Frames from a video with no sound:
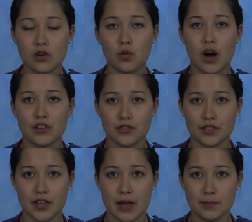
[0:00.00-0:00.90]

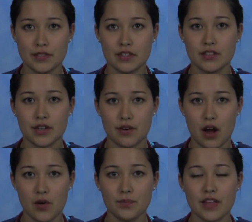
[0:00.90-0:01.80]
quadriceps
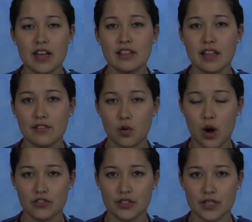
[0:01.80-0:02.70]
0, left
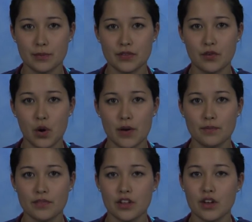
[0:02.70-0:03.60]
quadriceps 4,
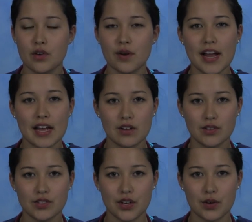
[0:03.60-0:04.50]
right ankle
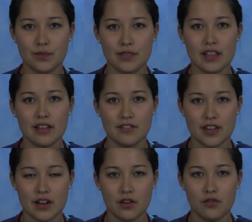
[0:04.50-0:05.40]
2, left
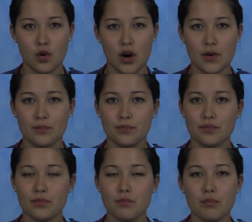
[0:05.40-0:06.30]
ankle 4.
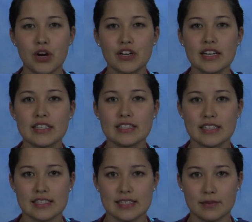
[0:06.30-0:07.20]
Pertinent
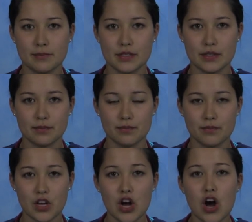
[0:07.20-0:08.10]
systems.
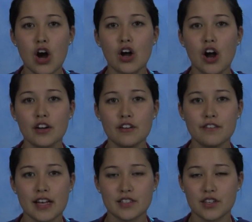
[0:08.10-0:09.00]

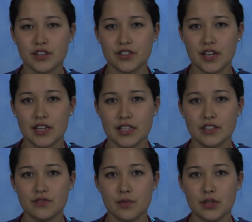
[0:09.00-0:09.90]
Cardiovascular
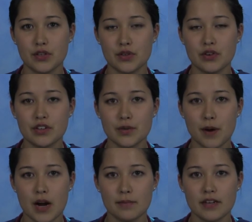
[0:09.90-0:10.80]
studies from the New York
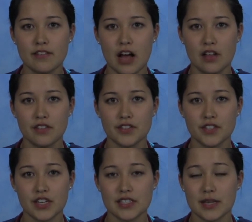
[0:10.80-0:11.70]
Department of Health
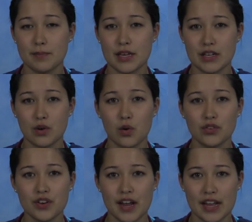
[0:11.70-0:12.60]
suggest that being an
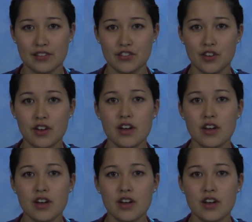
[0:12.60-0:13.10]
older age,